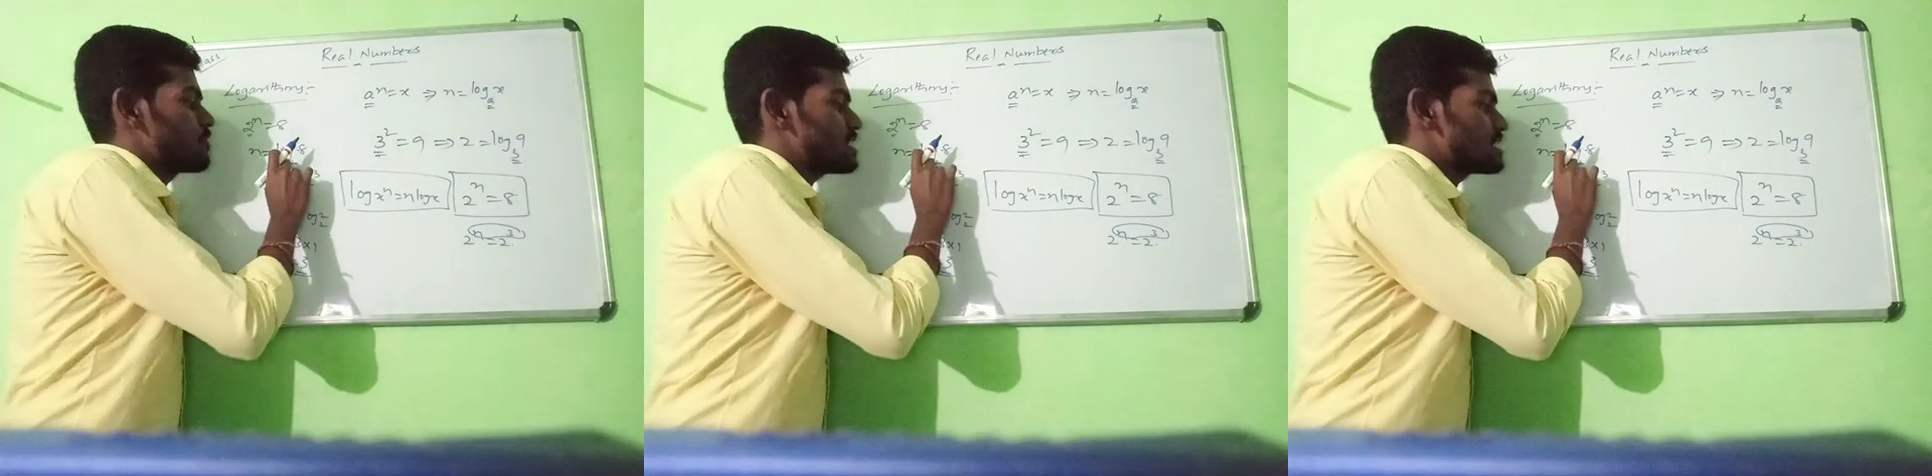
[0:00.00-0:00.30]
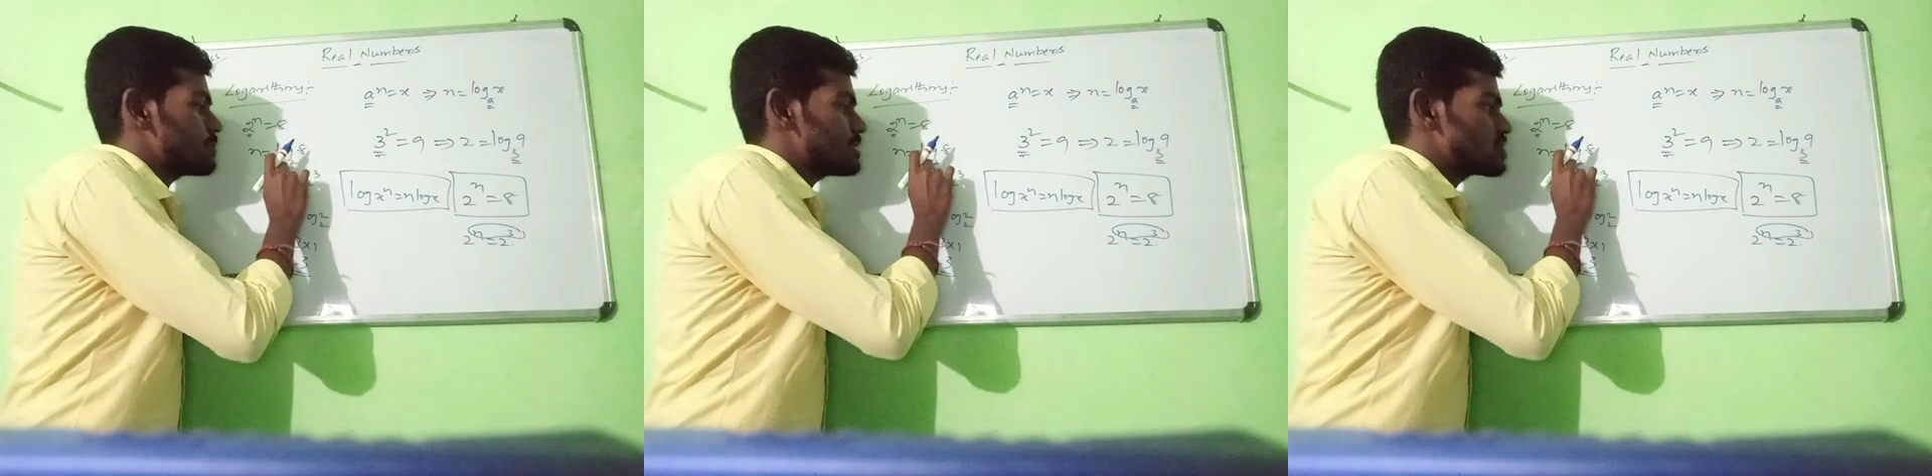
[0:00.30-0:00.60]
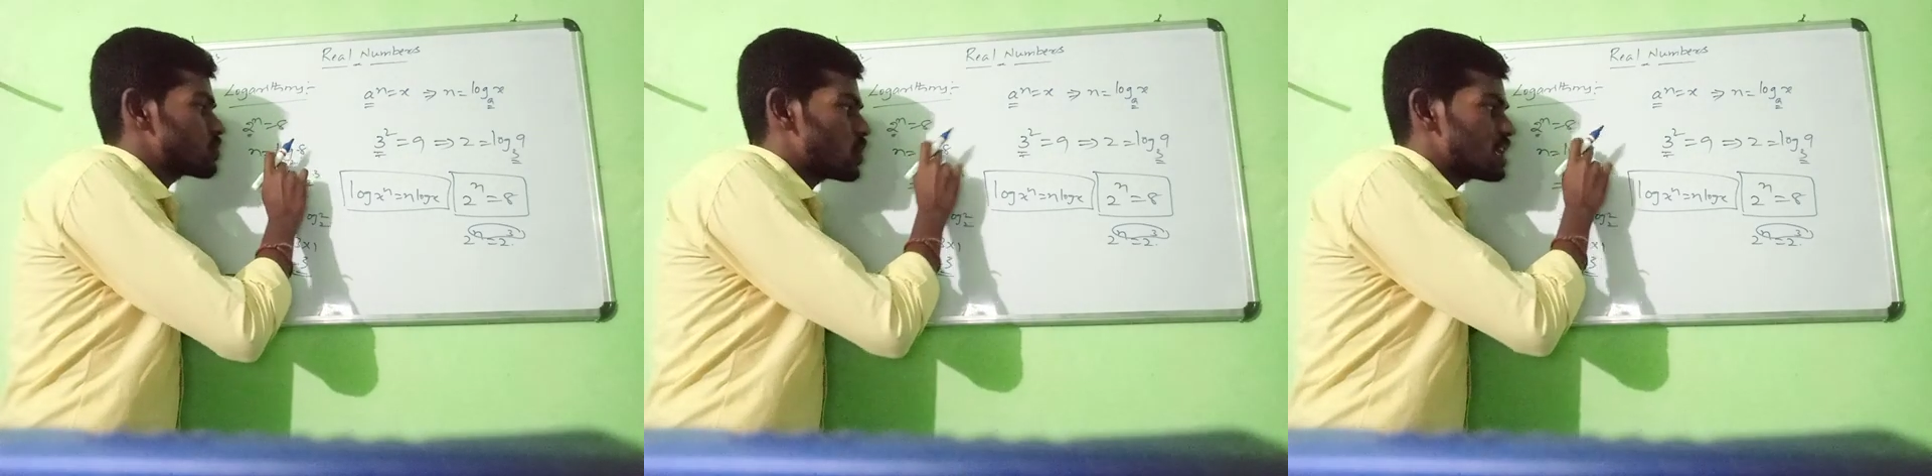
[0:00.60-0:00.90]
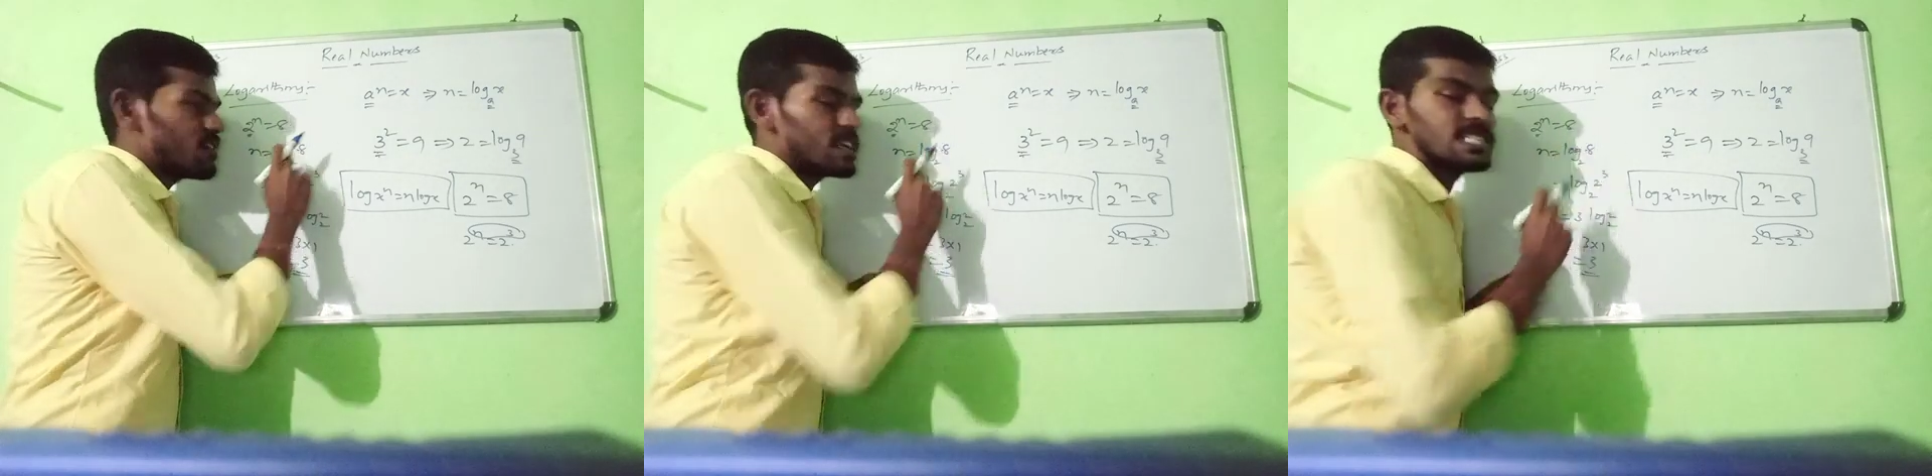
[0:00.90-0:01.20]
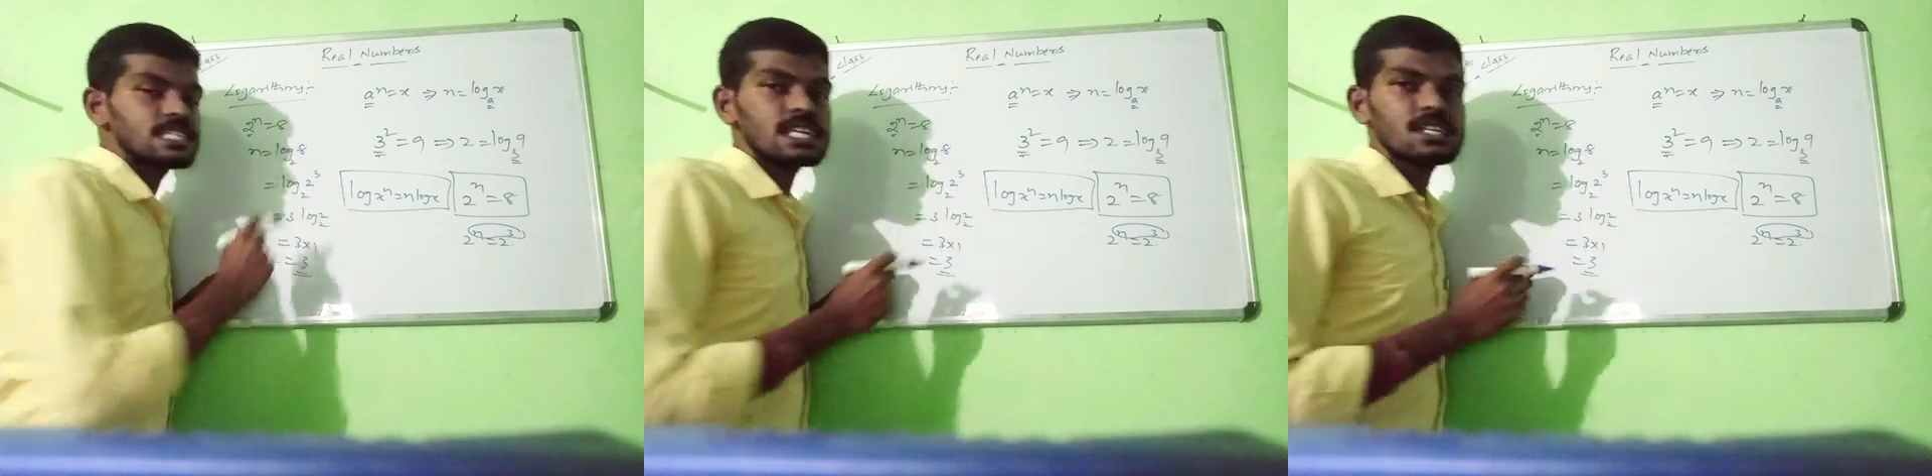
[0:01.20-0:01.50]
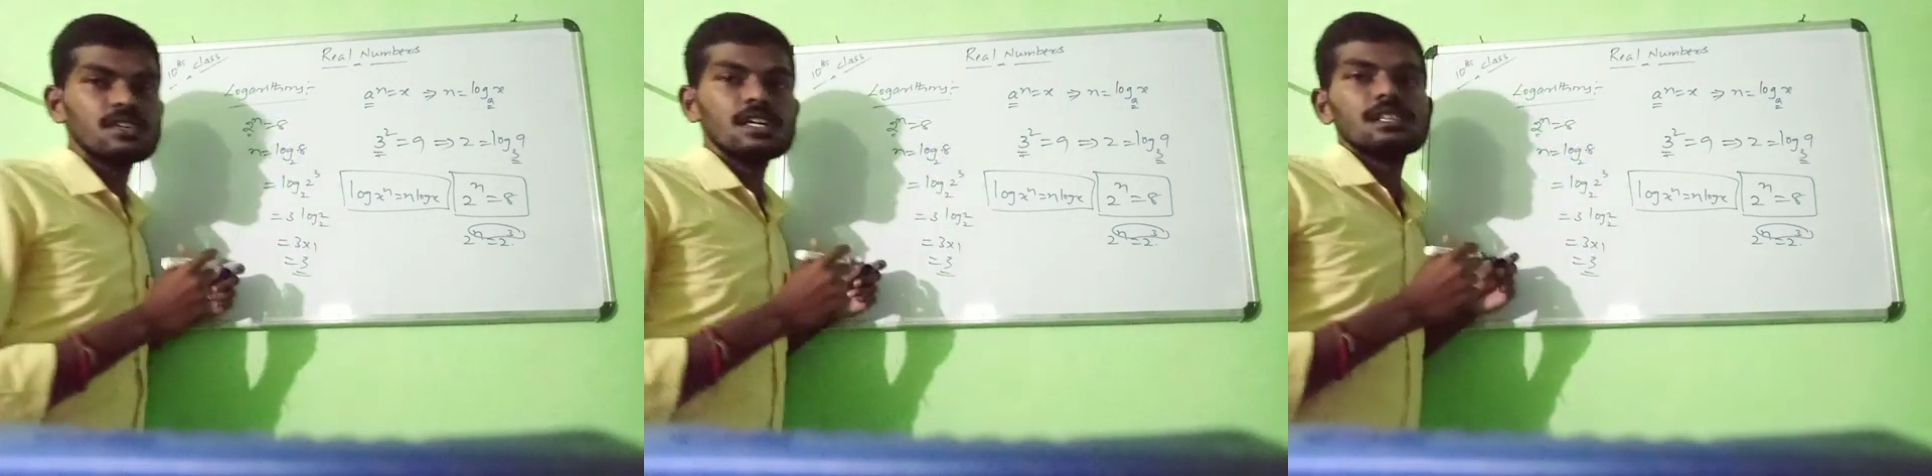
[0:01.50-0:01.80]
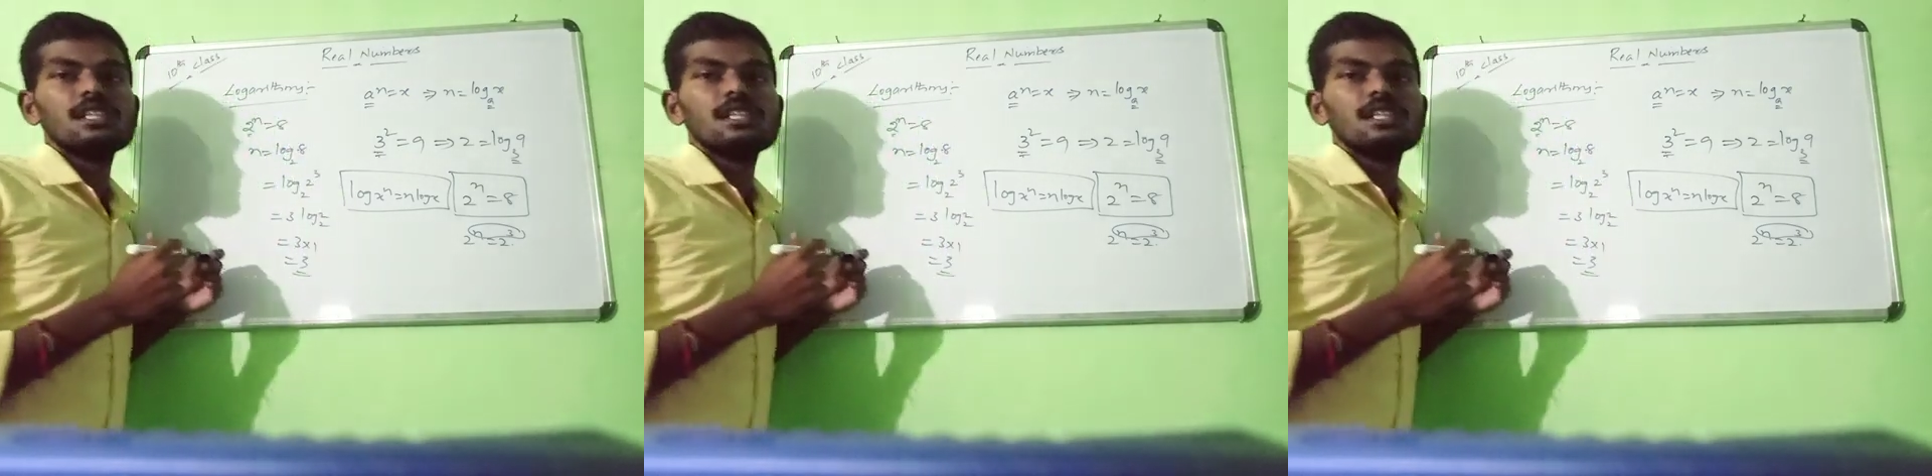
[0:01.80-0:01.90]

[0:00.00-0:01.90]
For example, this only one is negative,